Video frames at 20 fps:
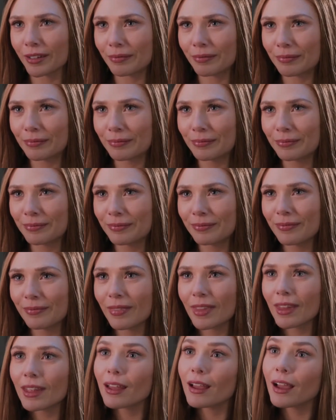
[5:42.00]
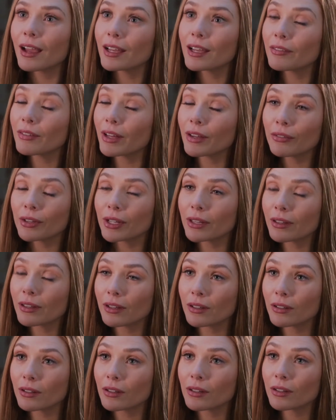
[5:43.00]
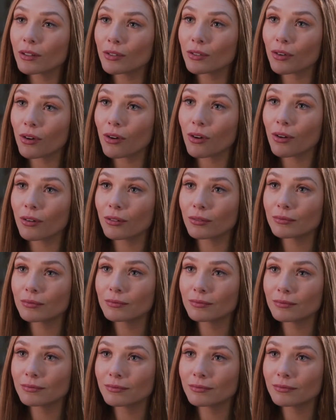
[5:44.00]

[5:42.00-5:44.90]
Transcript: wanda up to be a villain for a few episodes and now it's sort of